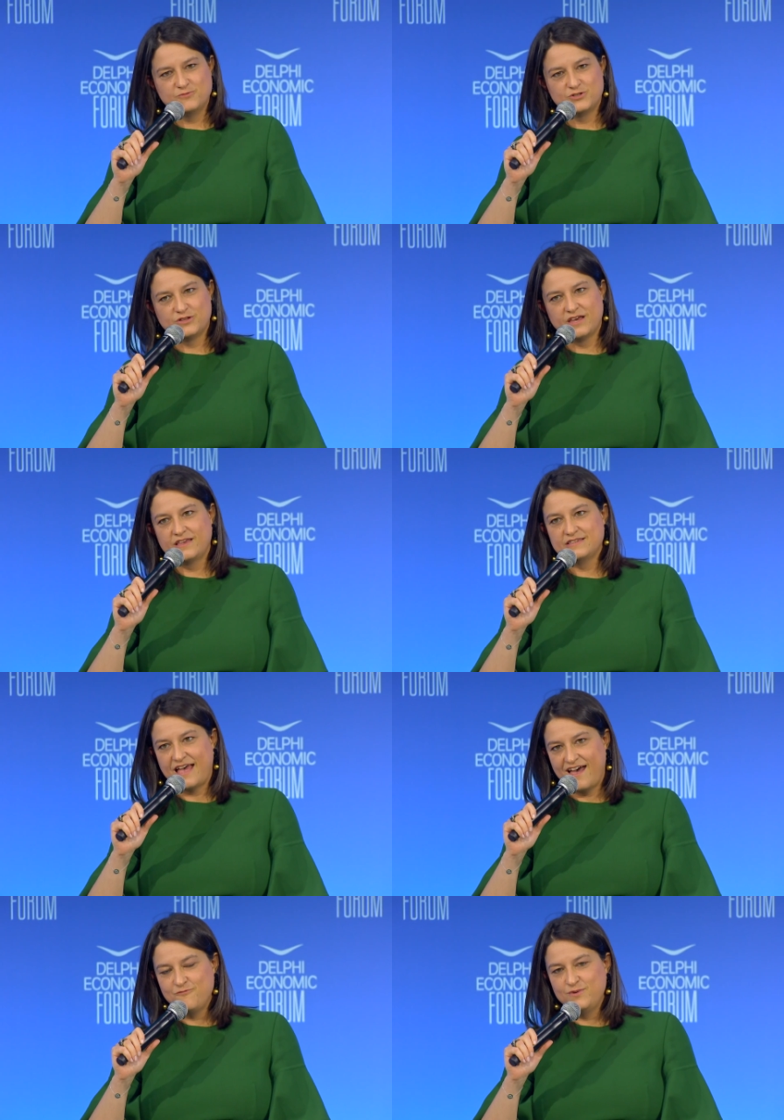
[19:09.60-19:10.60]
Mitsotakis
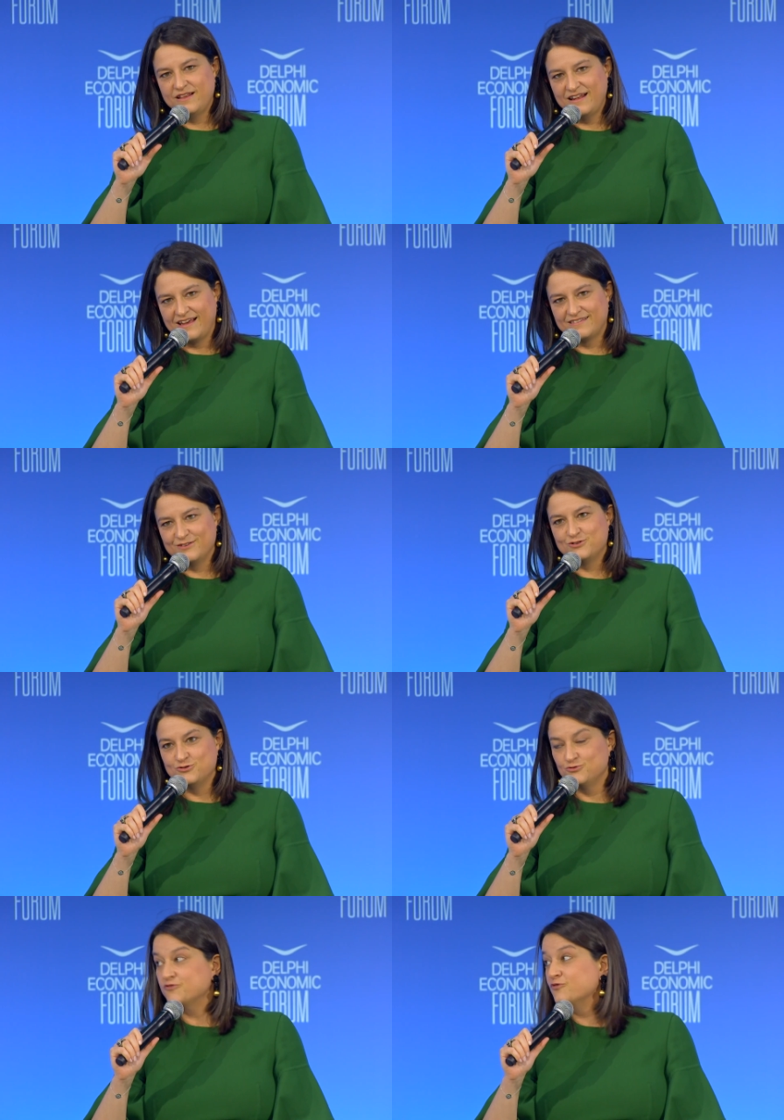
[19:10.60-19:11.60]
have been elected to
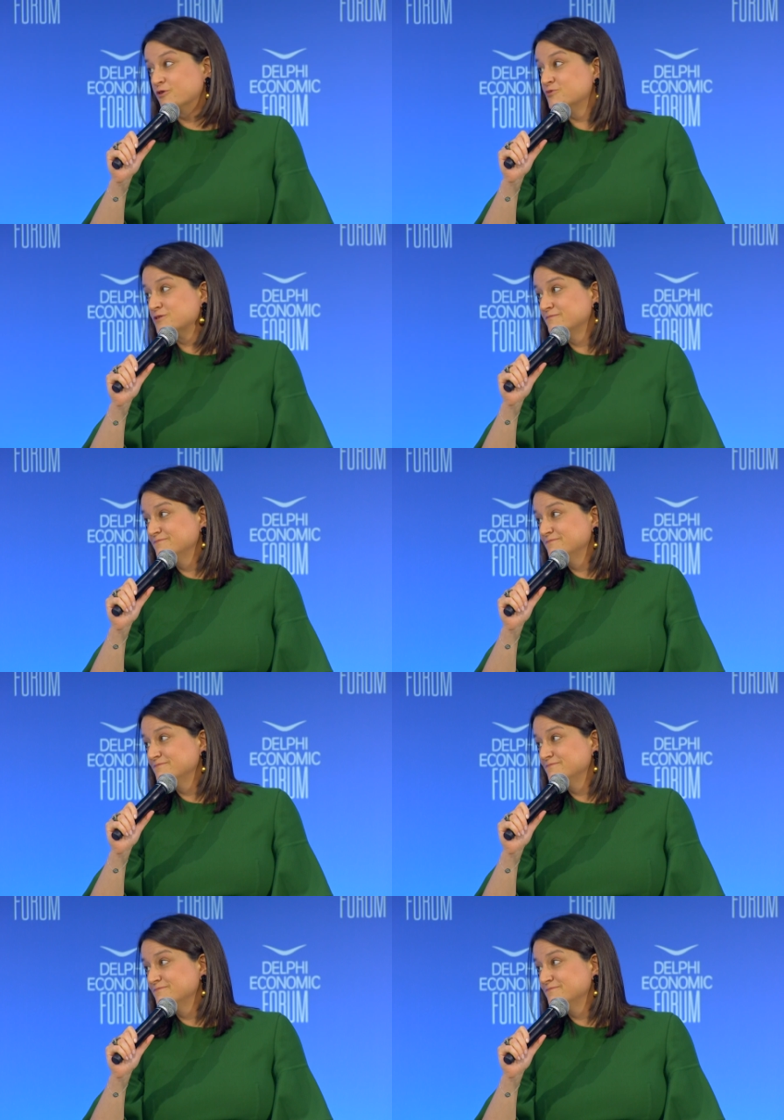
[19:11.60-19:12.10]
do reforms.